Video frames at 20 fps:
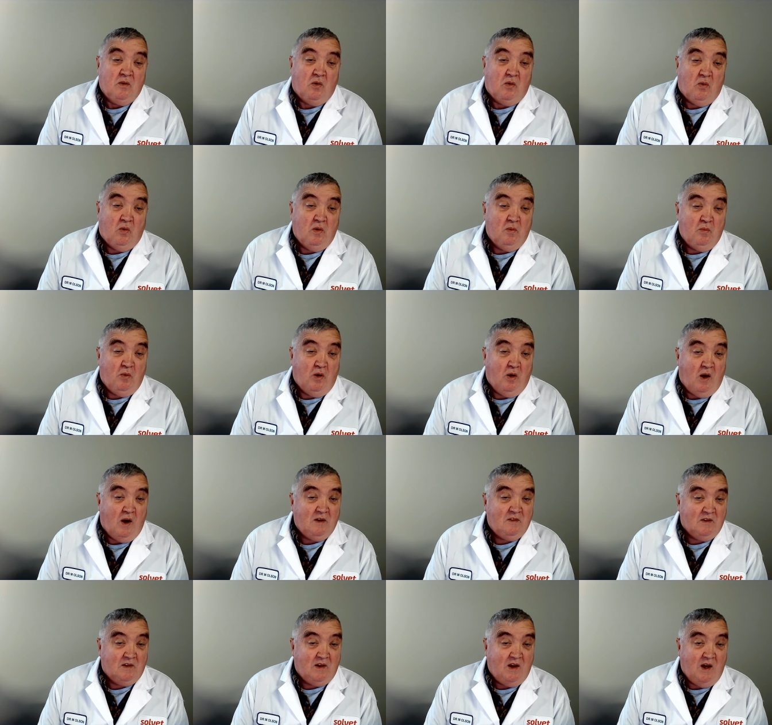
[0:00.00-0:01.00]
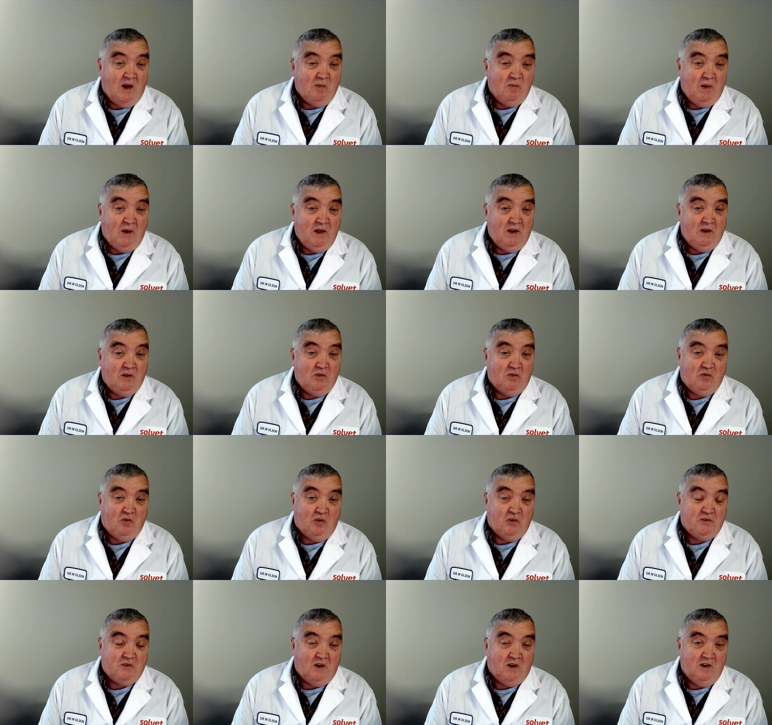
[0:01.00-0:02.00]
Oral meloxicam pain
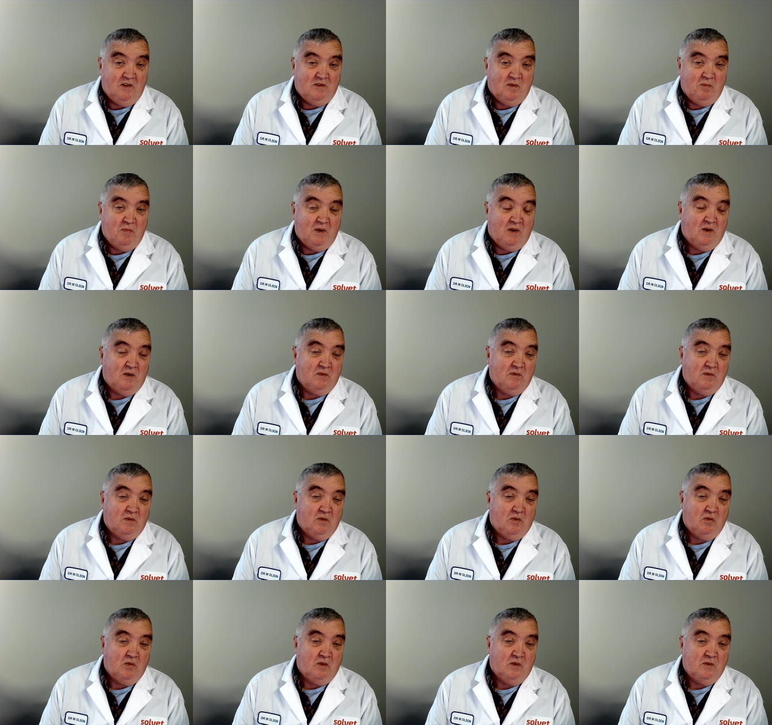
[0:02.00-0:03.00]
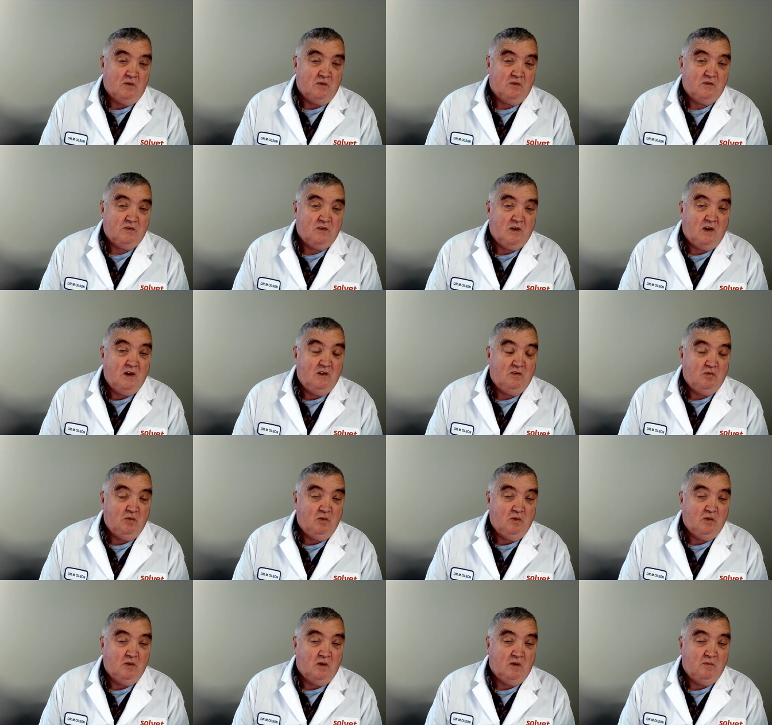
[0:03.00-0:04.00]
control studies have been a uh, studies uh,
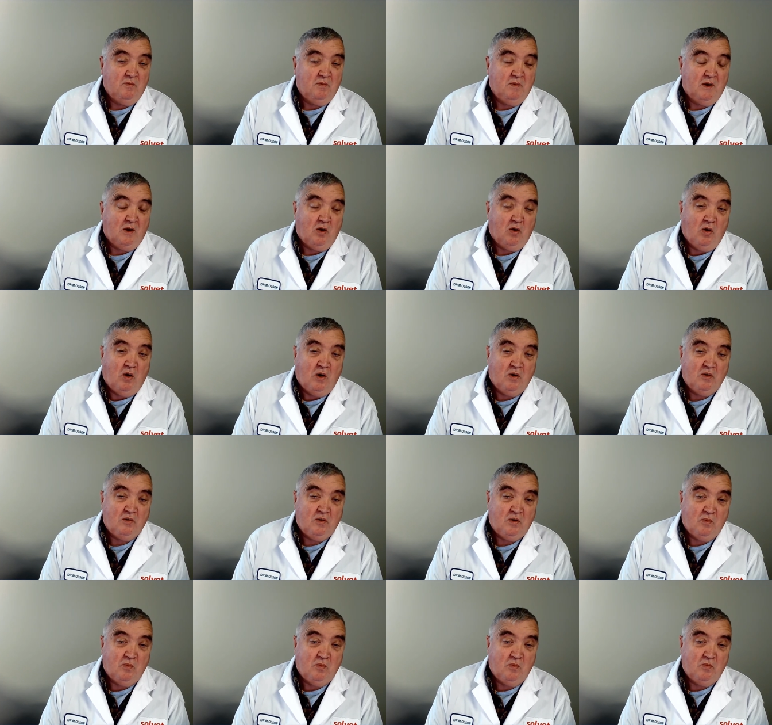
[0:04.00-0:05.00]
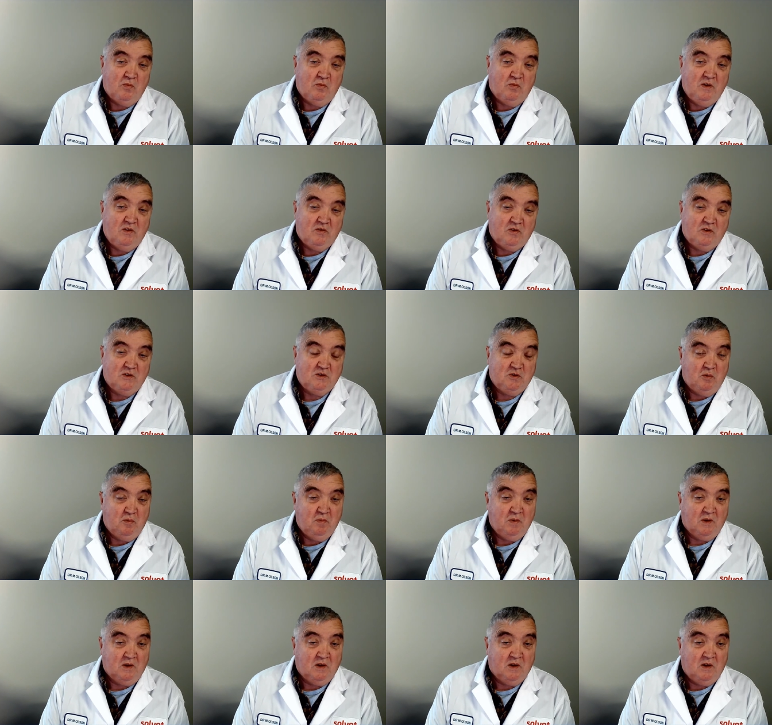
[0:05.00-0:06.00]
have been a long-term research we've
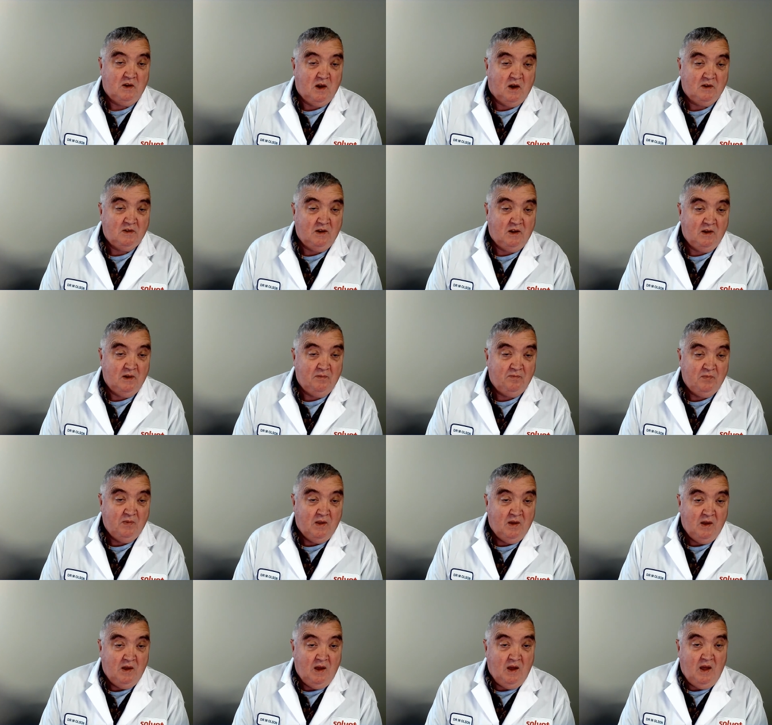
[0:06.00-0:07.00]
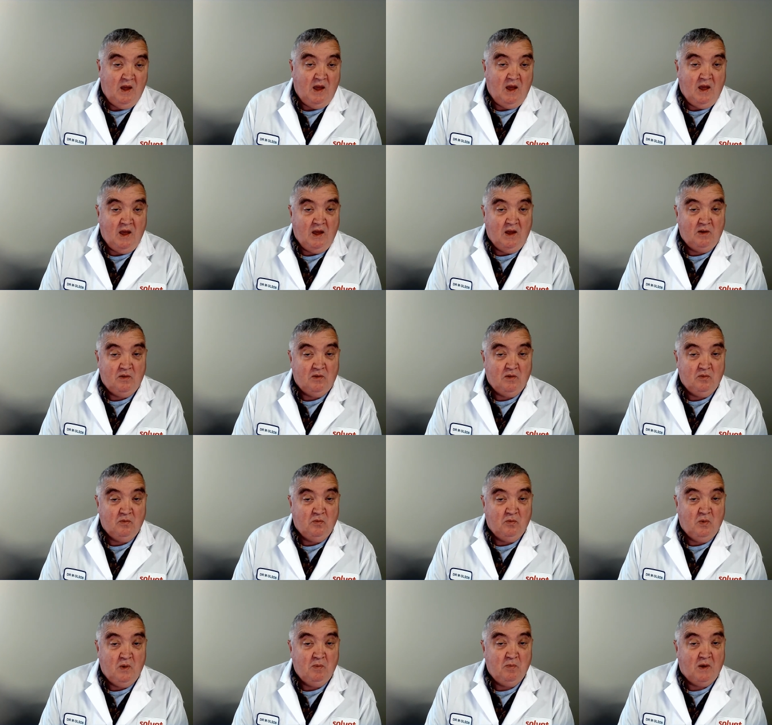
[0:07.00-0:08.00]
been conducting, and
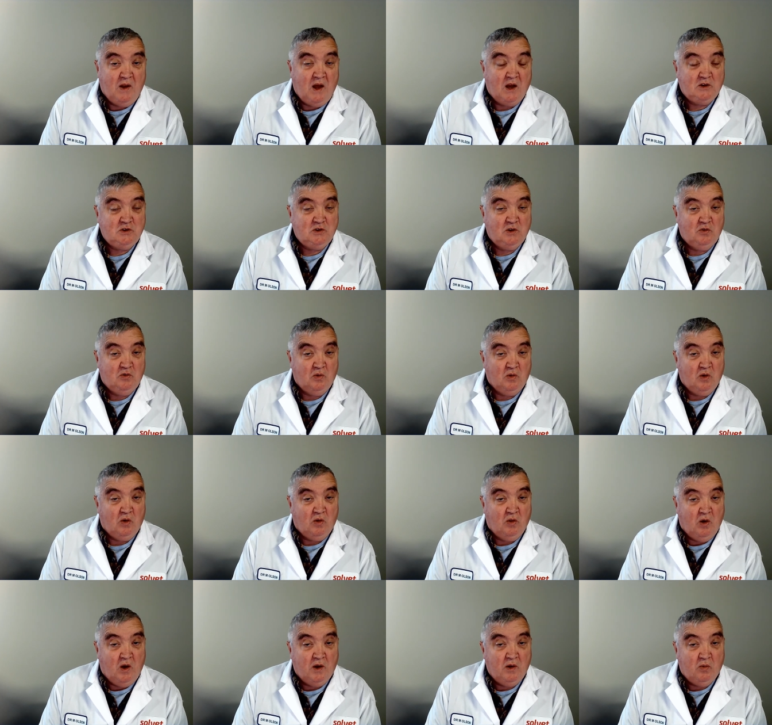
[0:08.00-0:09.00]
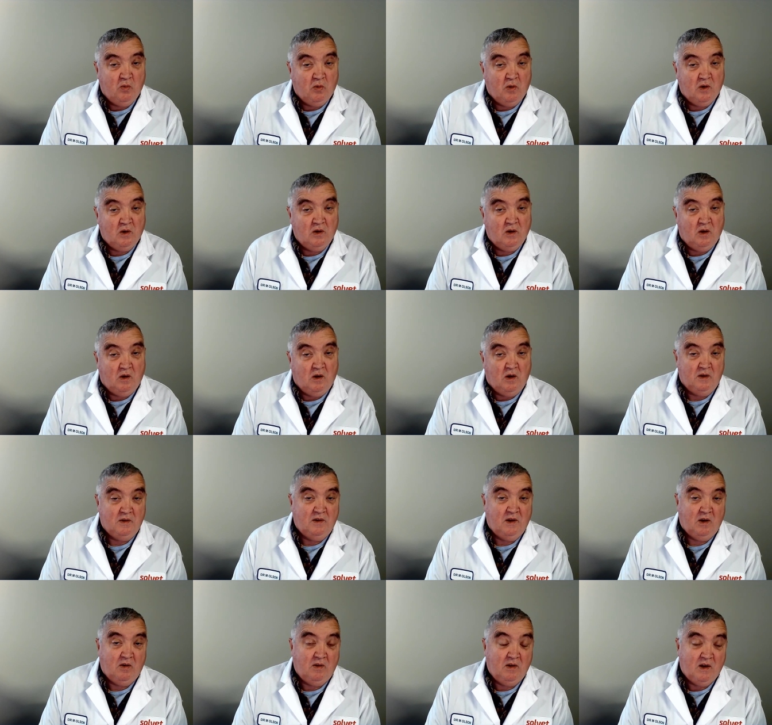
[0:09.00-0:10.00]
we've been actually doing a lot of work on
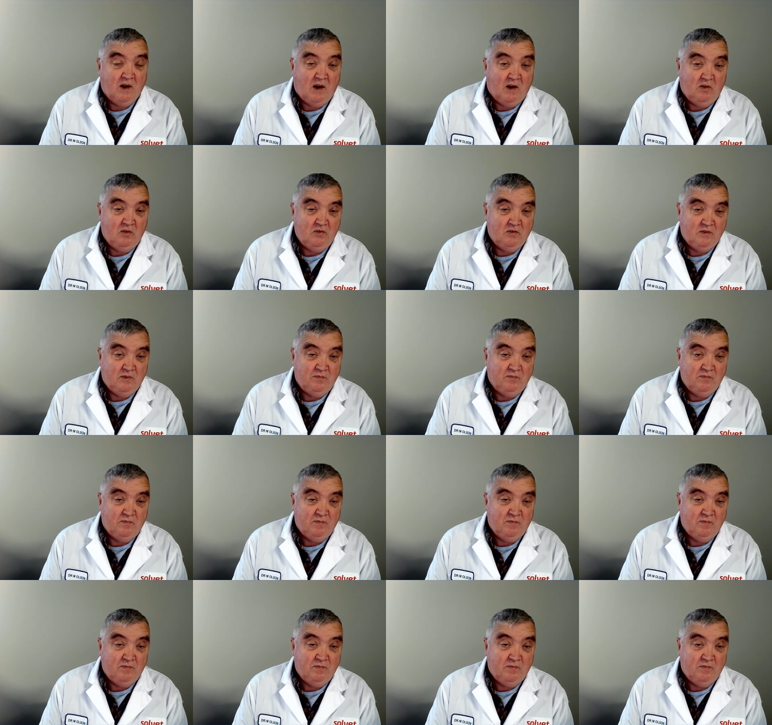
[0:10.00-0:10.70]
dairy cows,